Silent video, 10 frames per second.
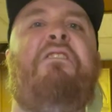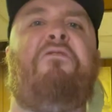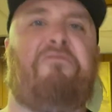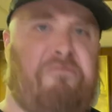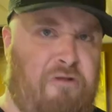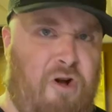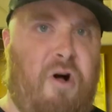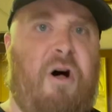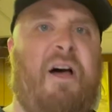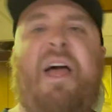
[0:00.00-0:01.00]

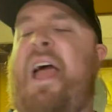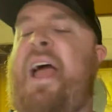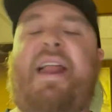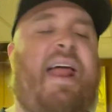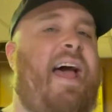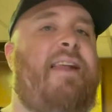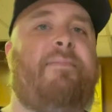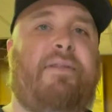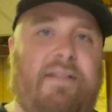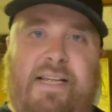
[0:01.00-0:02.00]
raw and
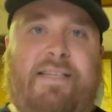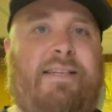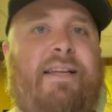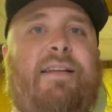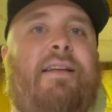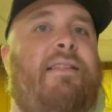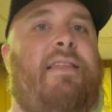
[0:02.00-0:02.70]
animalistic